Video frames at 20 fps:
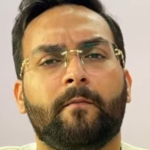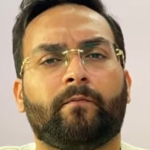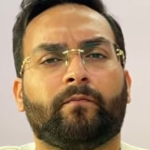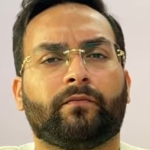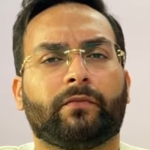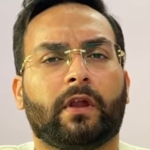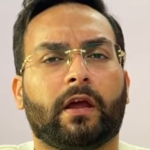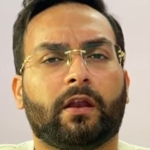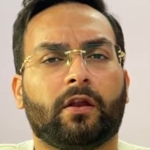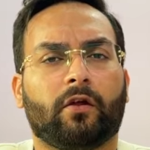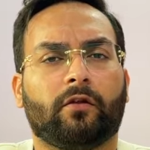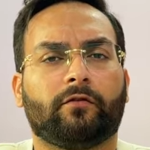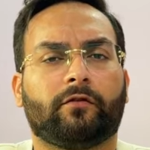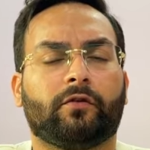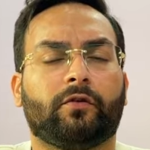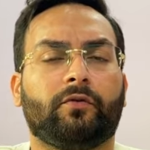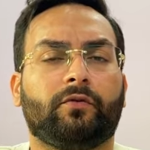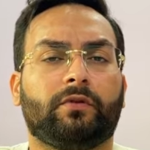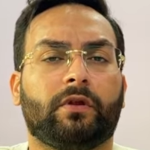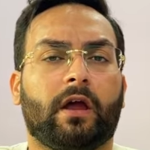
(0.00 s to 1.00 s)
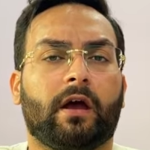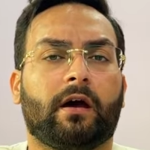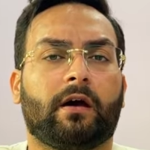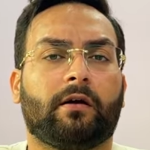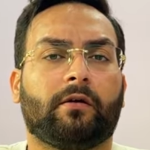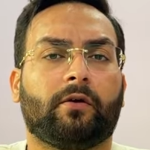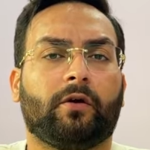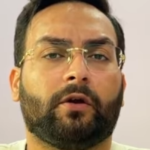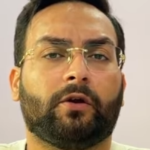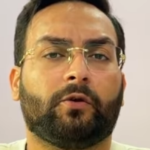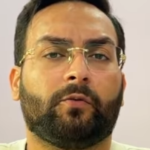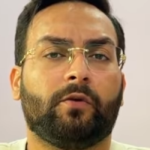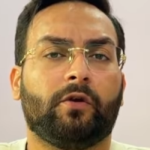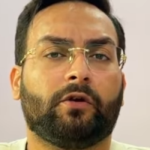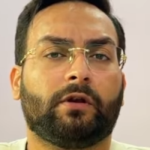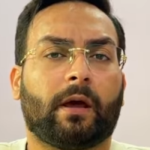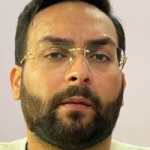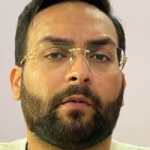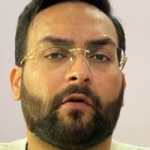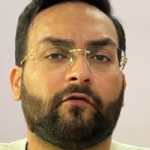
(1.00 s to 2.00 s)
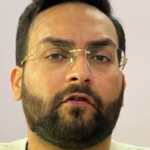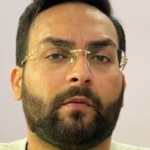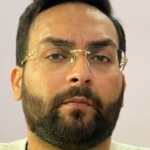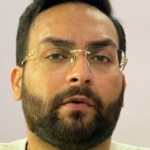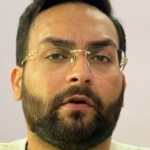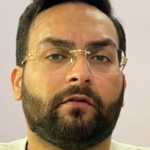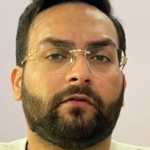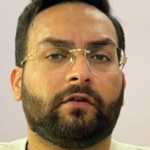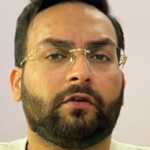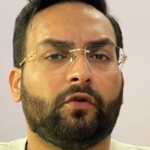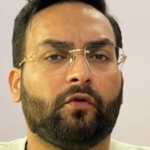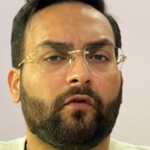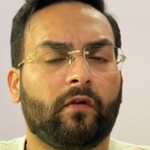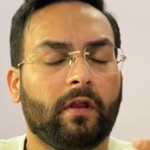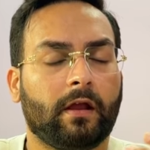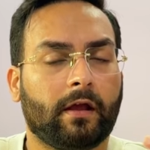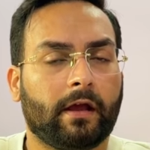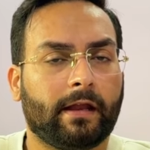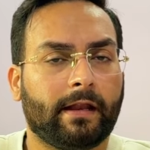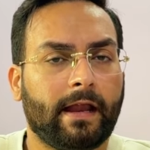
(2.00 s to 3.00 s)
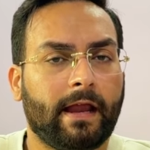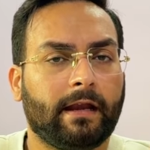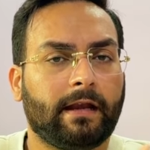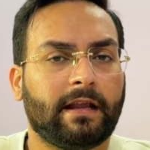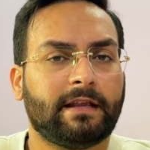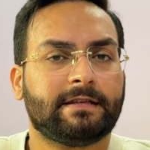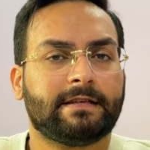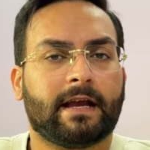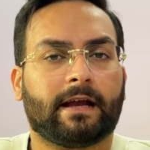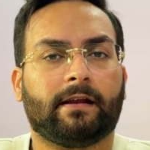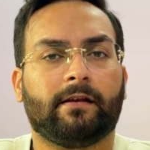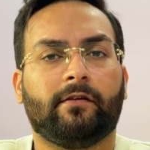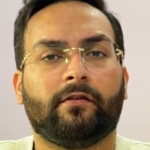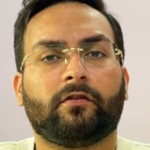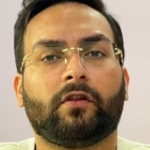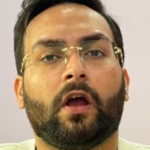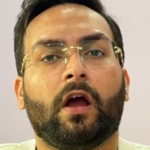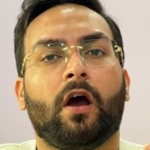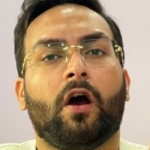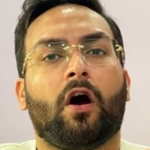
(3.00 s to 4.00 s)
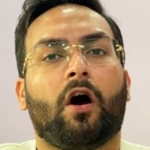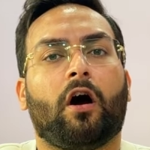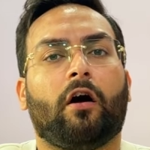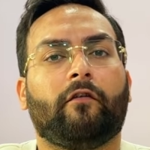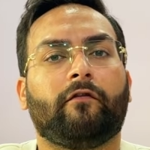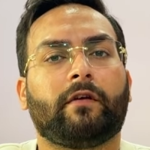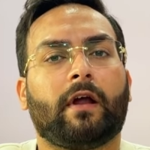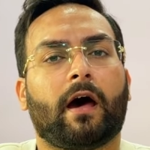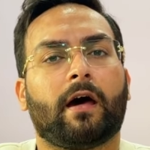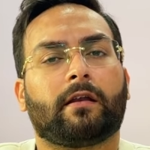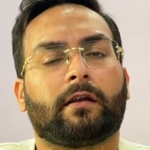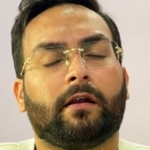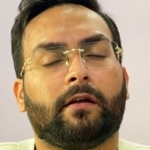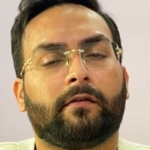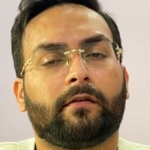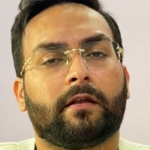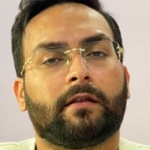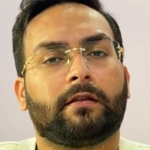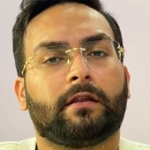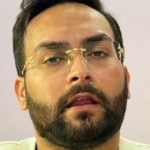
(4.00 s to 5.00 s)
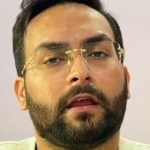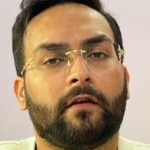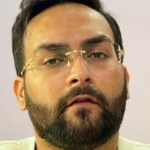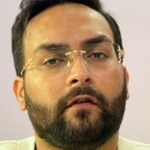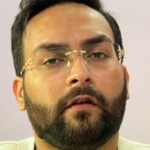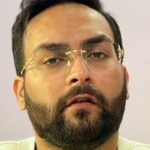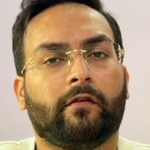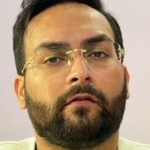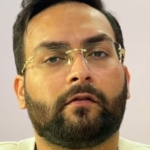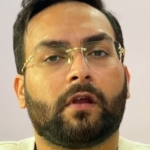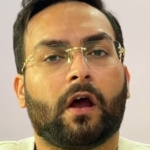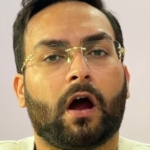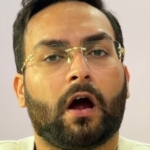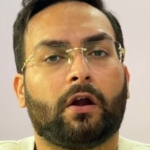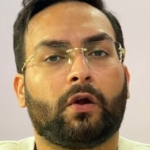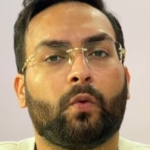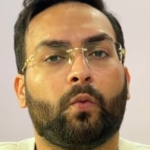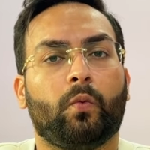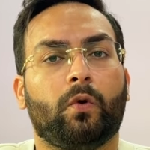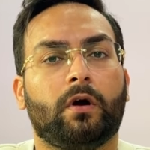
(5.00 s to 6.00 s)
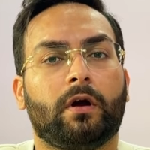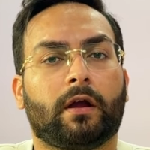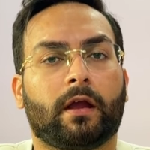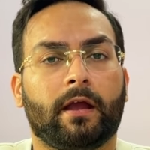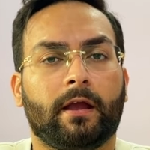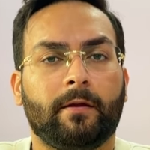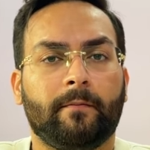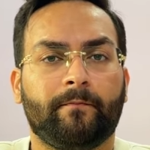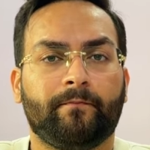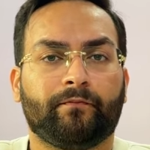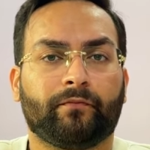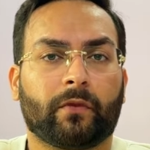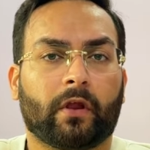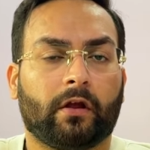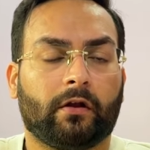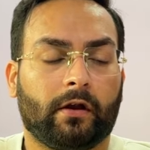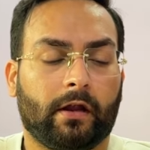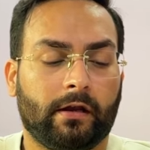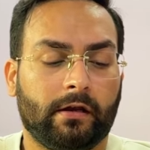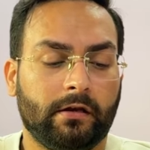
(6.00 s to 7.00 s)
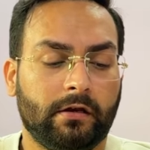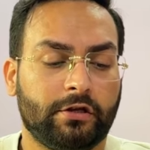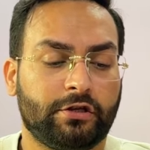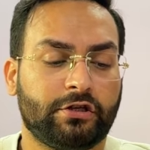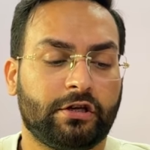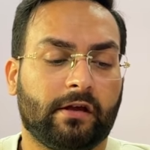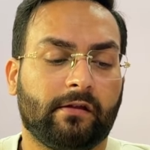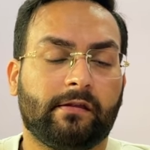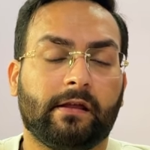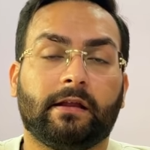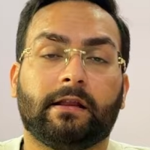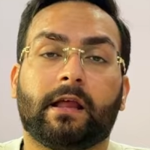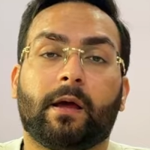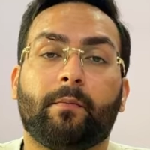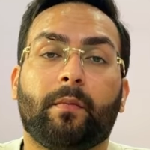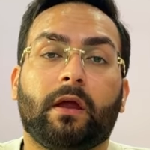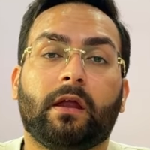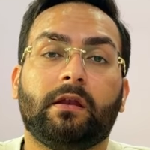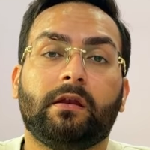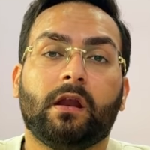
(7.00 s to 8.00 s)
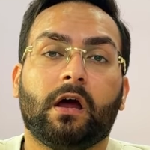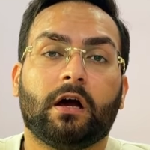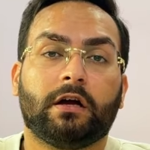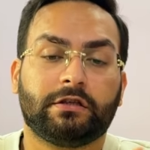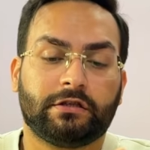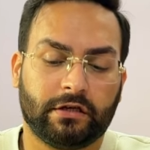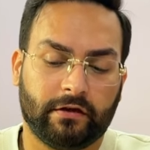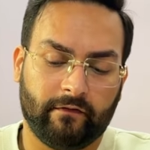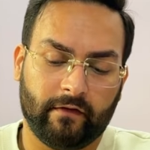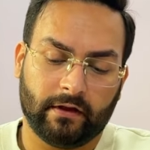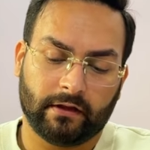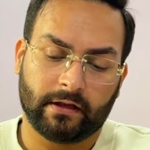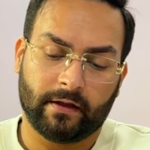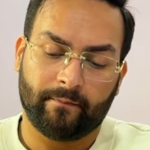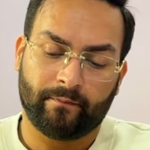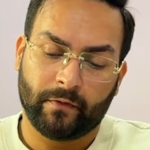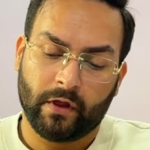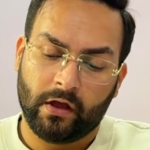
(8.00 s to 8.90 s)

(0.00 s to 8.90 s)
Then also they are going to be type of the person who will create a checklist of targets and they will start working in chasing them and achieving them.